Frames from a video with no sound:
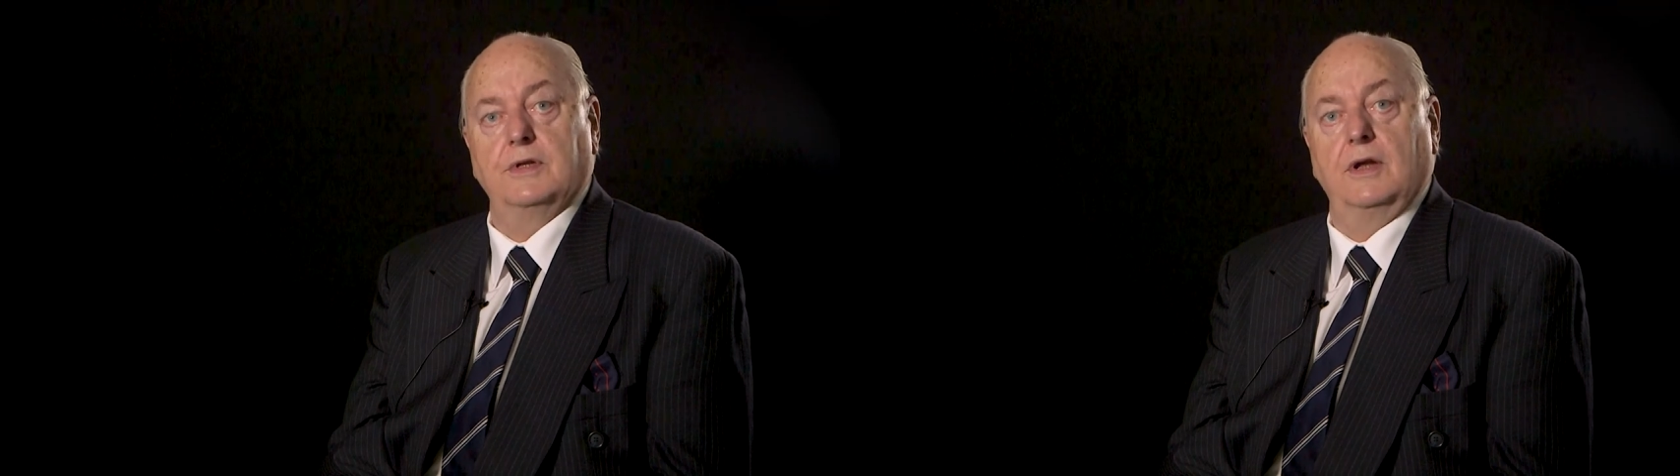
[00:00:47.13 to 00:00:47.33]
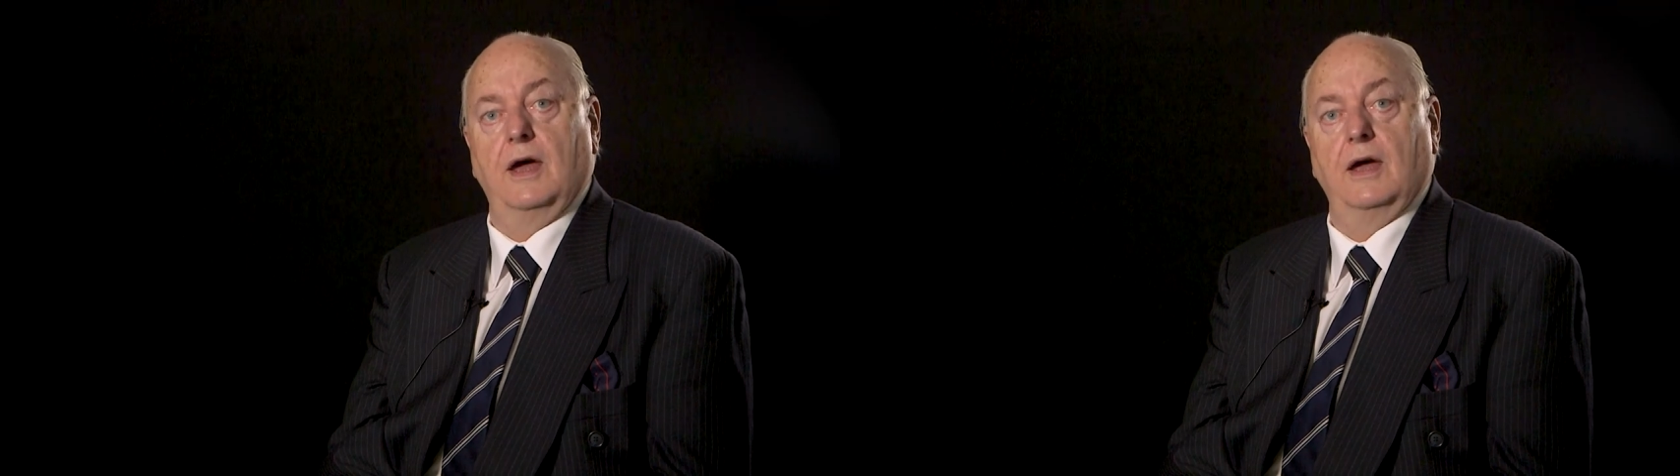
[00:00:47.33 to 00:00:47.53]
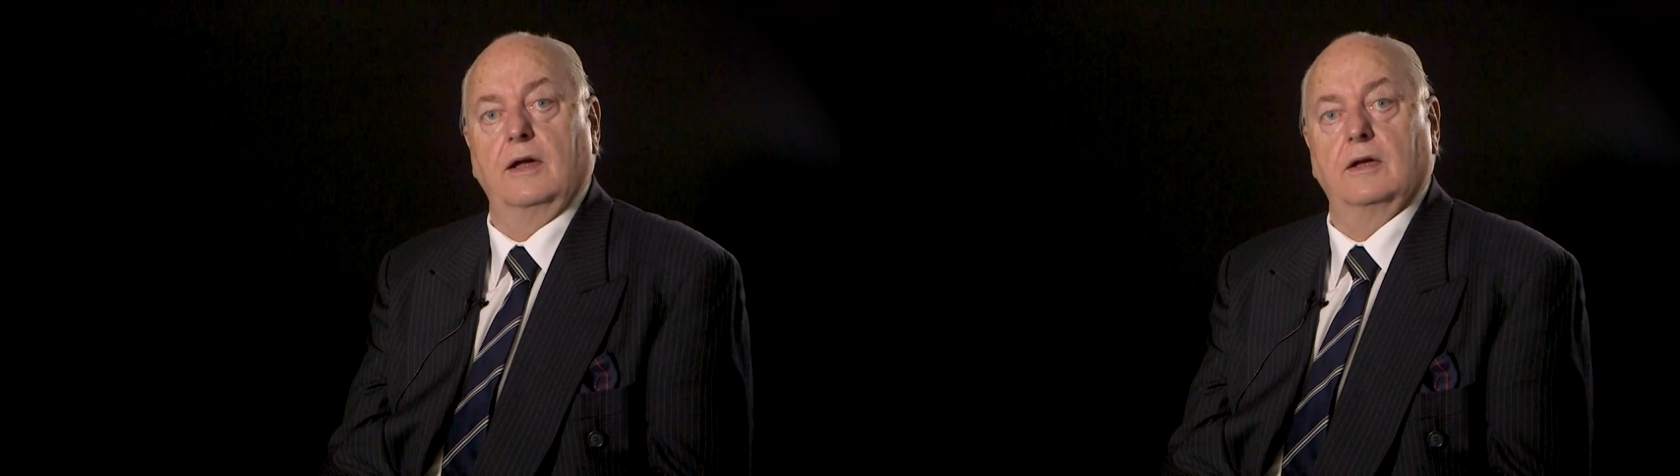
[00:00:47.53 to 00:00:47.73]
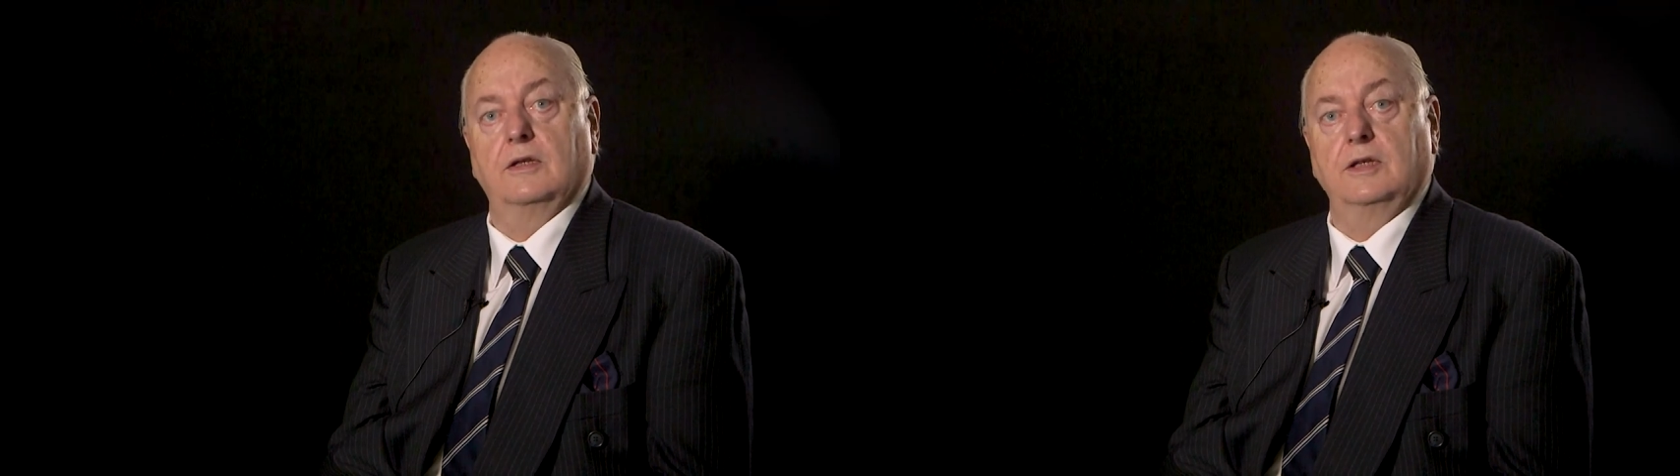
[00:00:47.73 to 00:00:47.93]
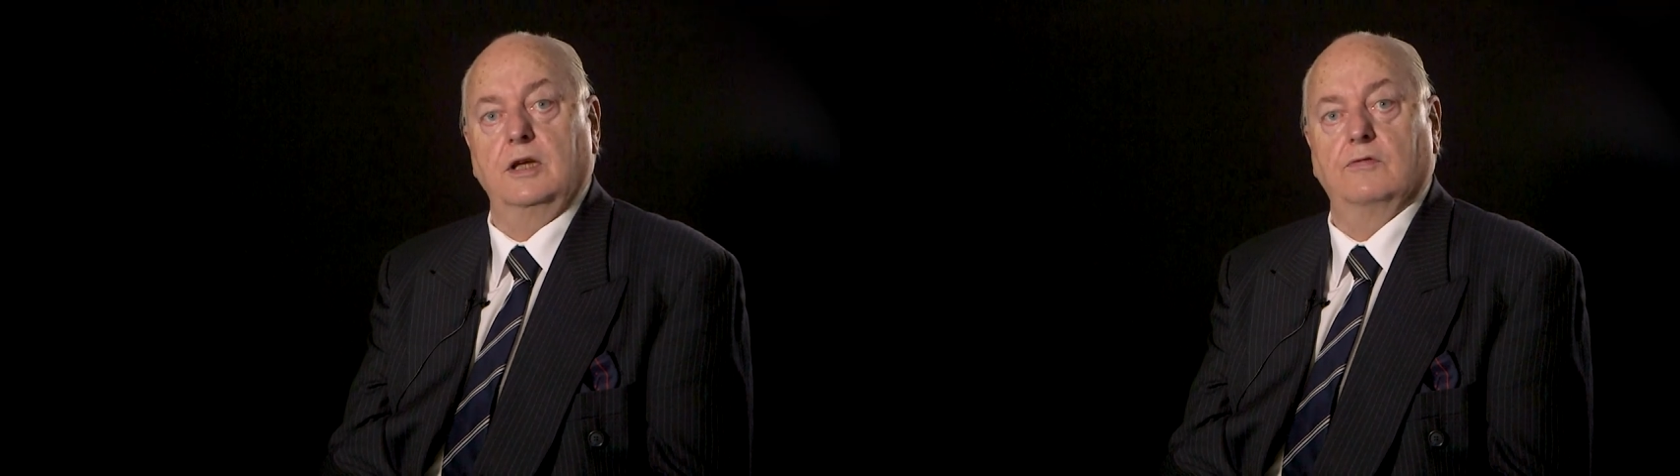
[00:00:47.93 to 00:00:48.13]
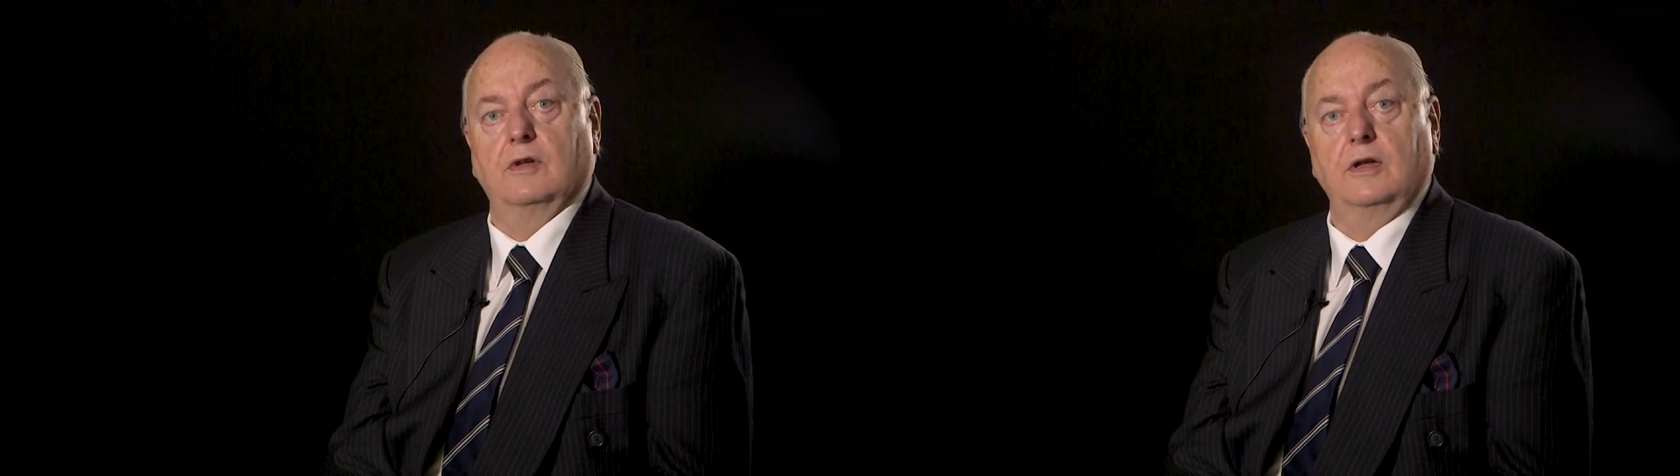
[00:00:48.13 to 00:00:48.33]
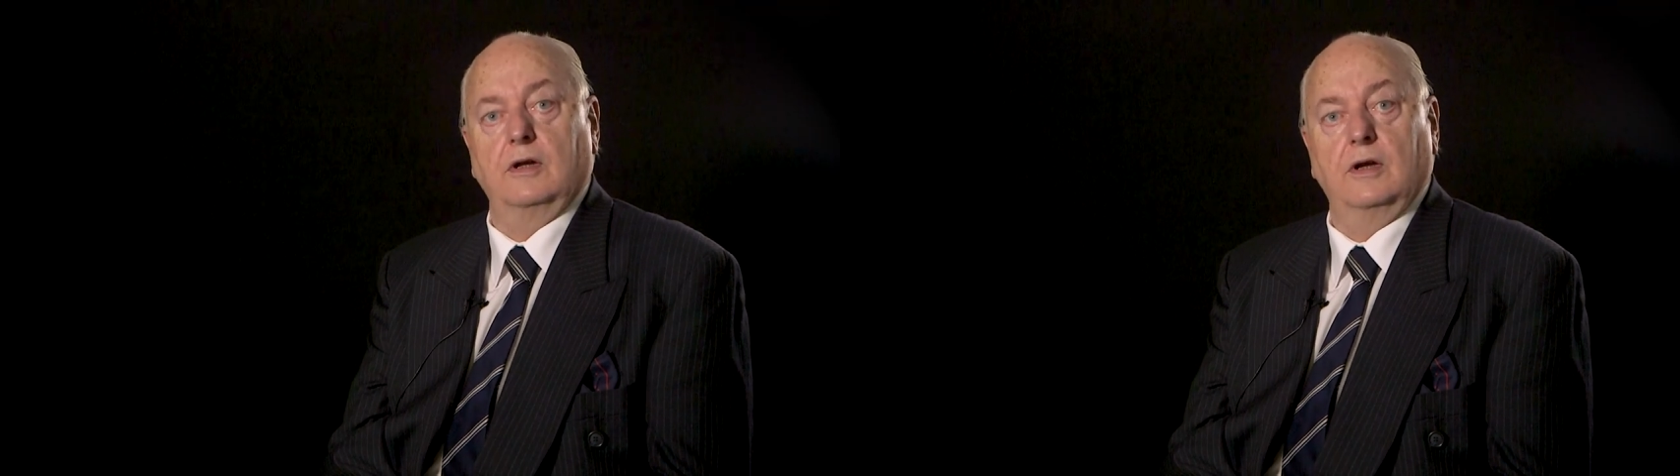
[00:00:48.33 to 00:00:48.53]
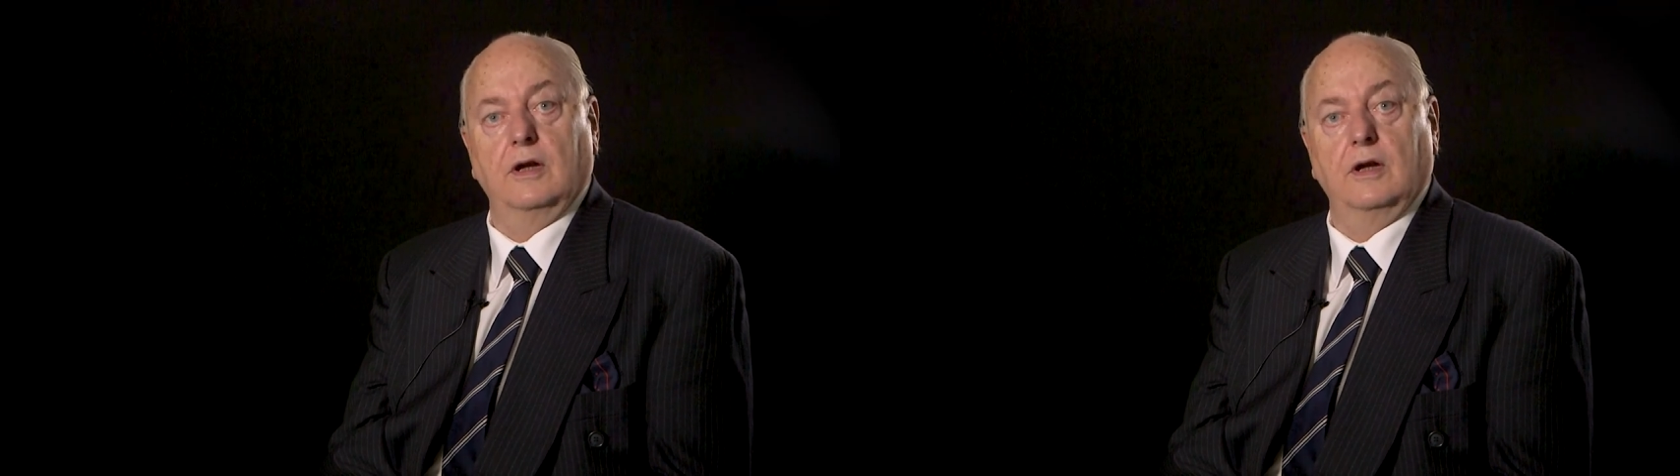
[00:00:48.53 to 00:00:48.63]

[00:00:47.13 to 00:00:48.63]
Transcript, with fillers: and I secretly